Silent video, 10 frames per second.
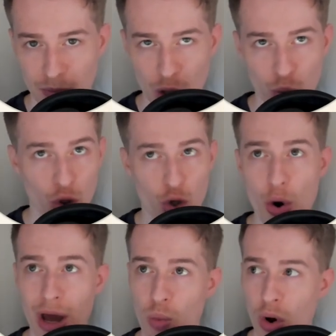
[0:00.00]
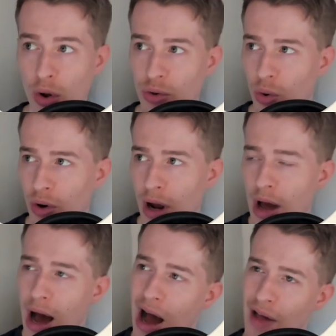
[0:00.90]
Not what could I want, or
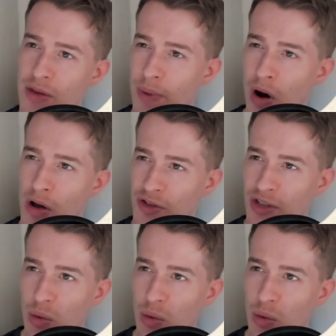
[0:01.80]
in the past